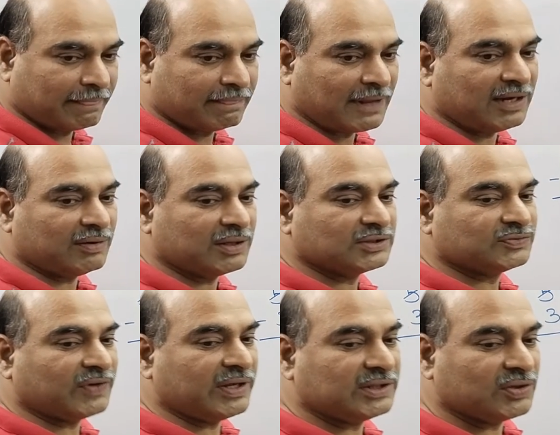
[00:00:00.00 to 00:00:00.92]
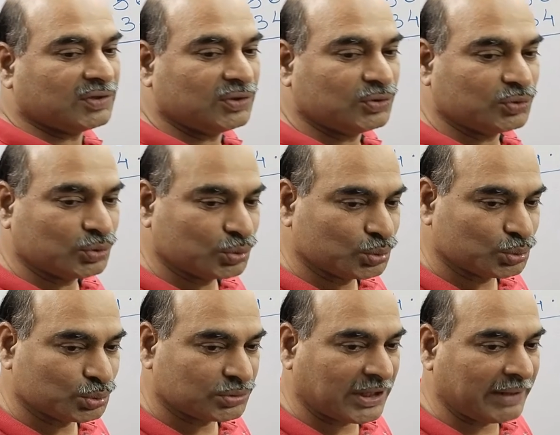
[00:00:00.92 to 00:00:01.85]
9 minus 5 is equal to
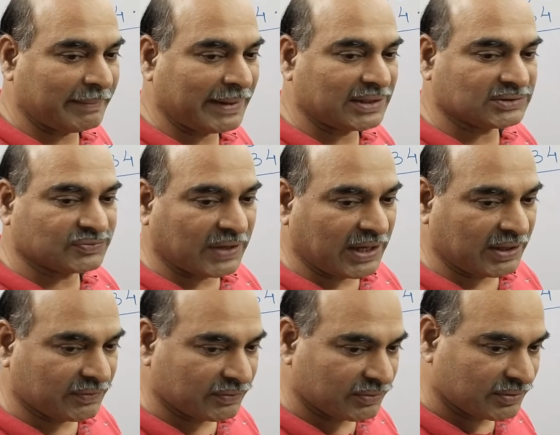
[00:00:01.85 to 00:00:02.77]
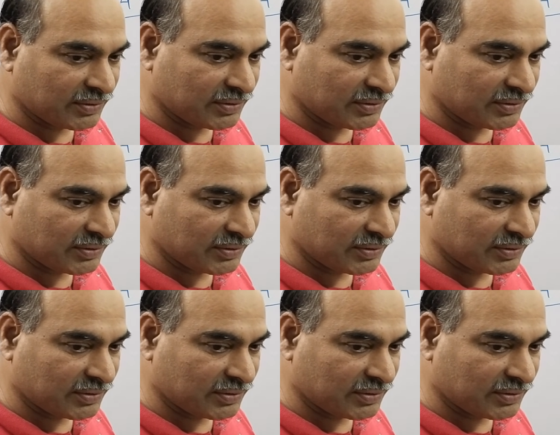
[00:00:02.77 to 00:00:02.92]
9 minus 5.